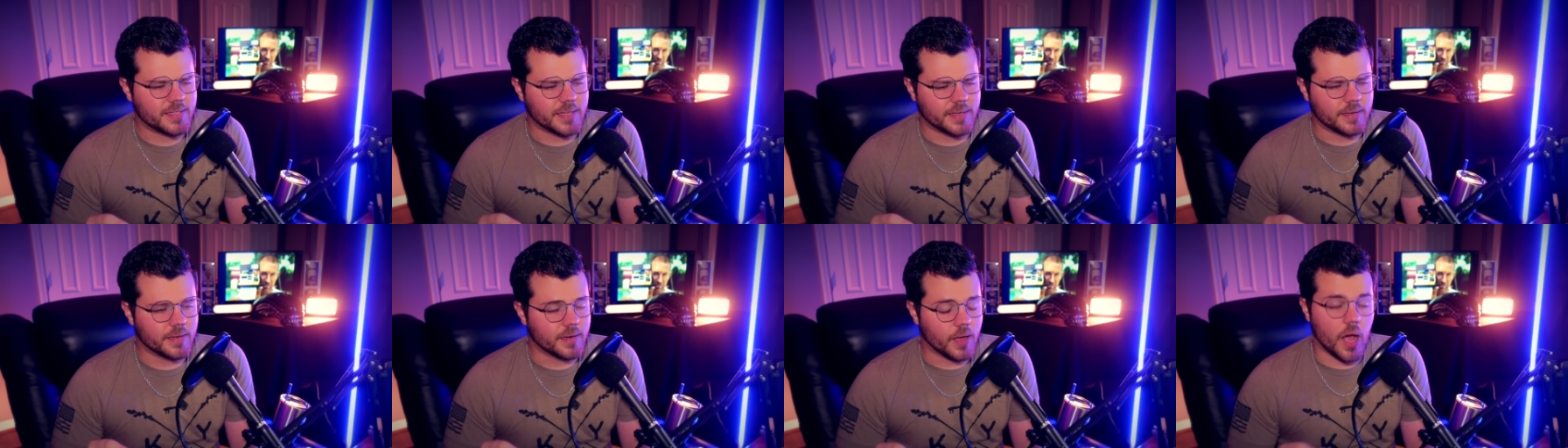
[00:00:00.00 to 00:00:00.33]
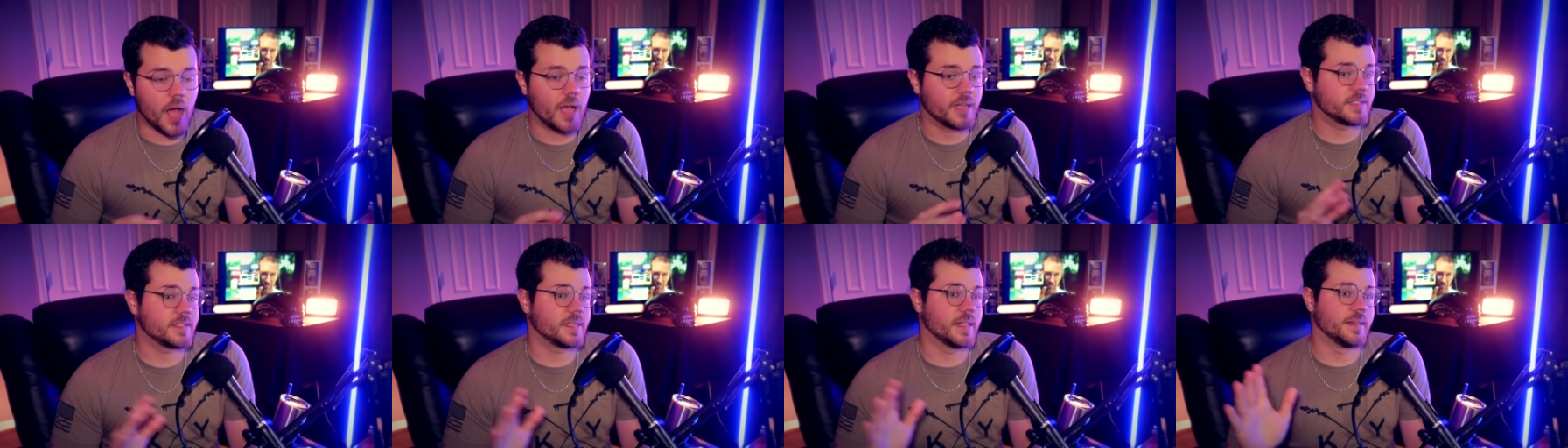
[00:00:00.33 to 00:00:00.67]
and
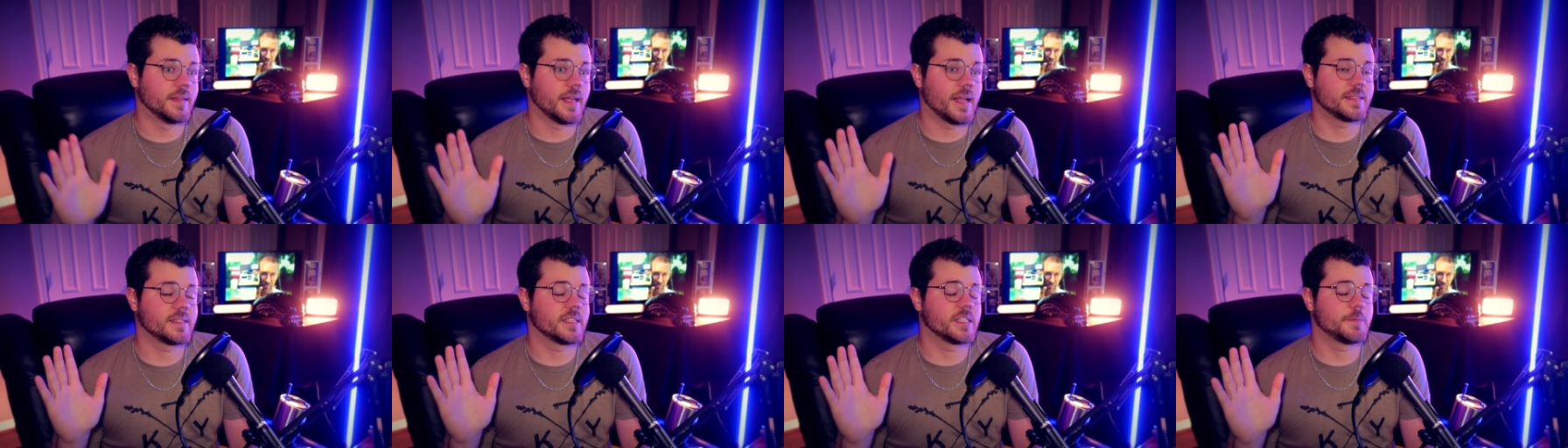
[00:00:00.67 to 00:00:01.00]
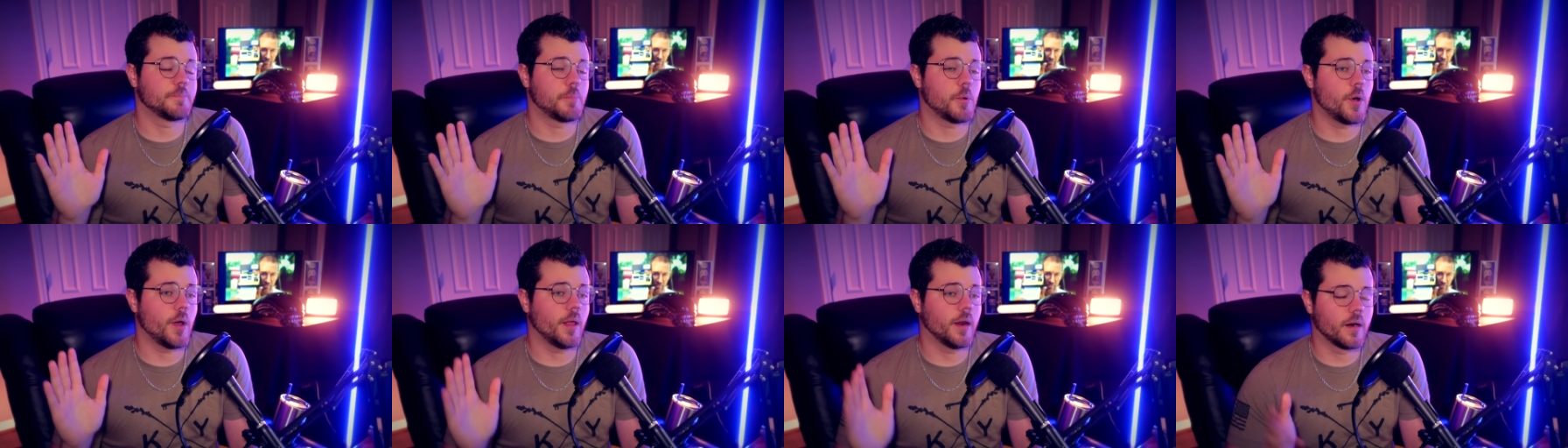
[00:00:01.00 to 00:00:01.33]
Austin, that's a
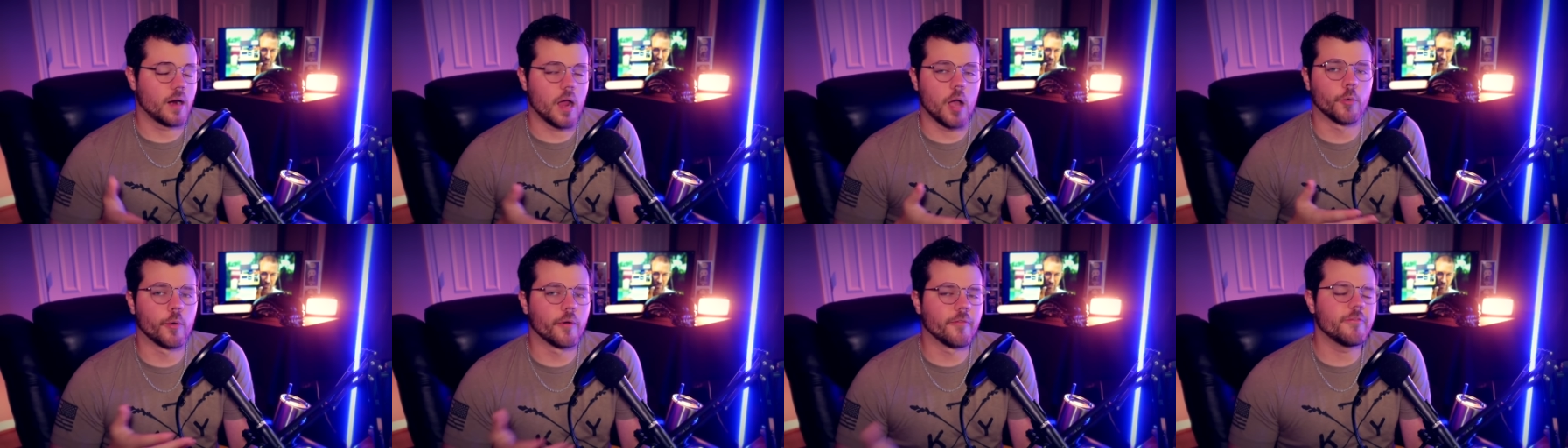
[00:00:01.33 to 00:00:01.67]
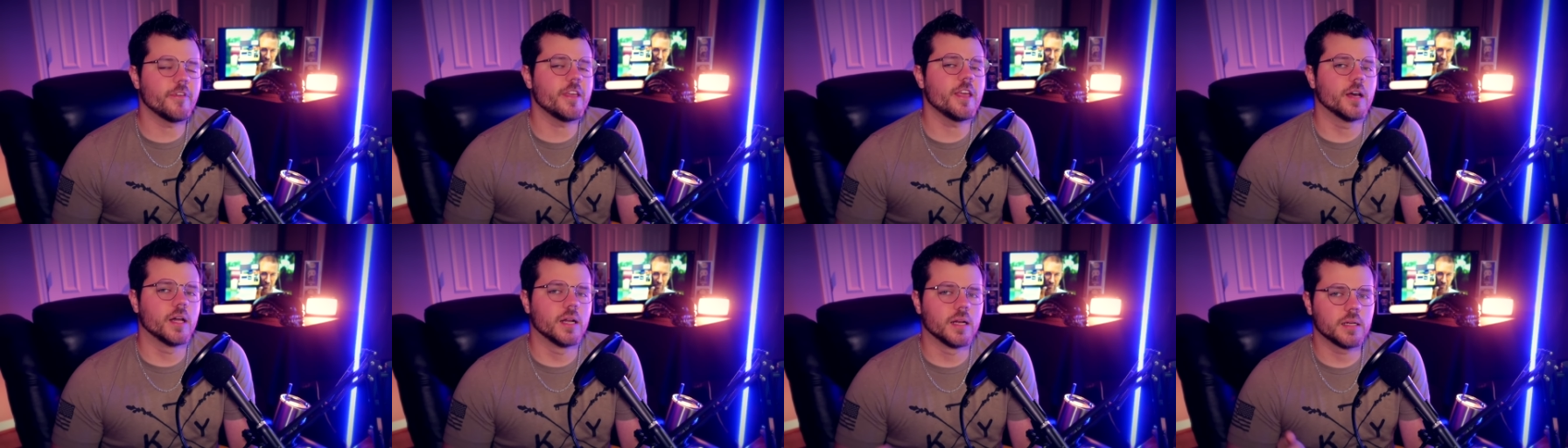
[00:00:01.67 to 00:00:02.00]
spoiler, a
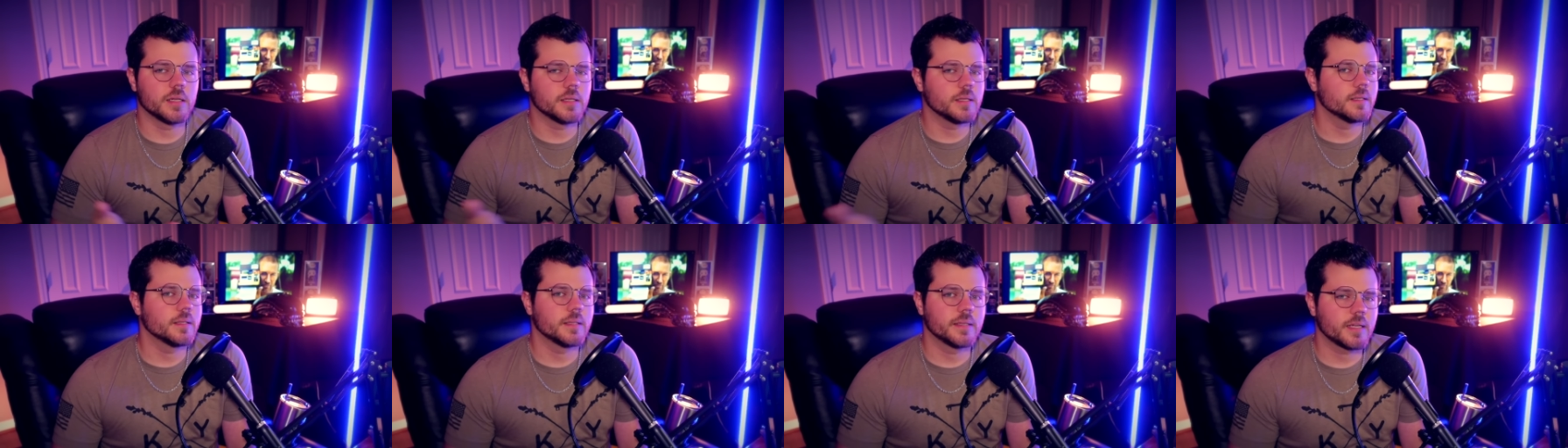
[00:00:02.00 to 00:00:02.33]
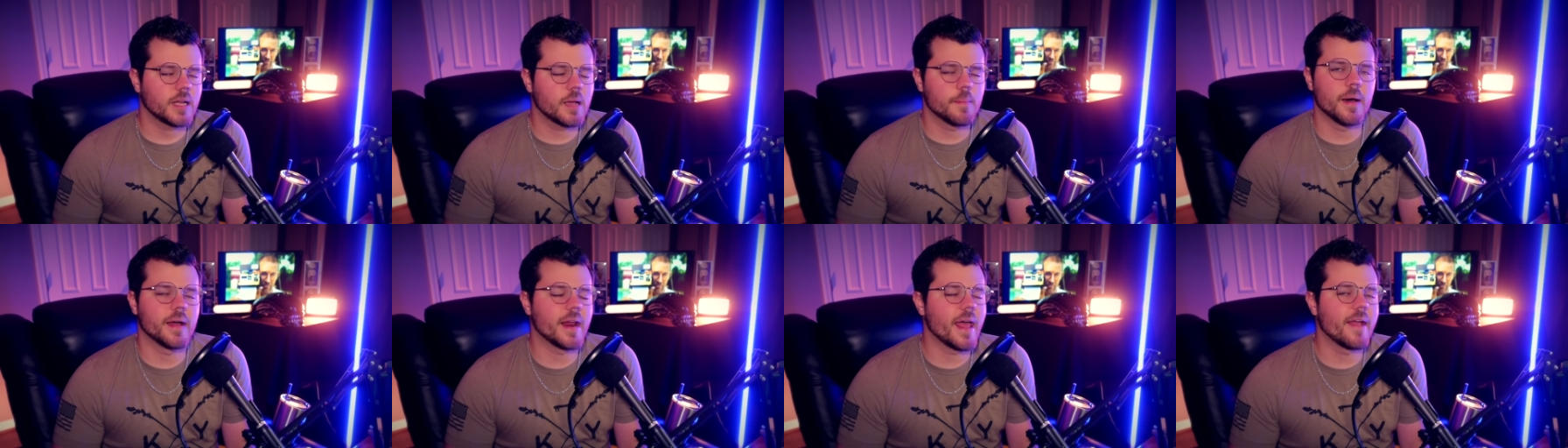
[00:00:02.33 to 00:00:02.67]
reveal. Come on,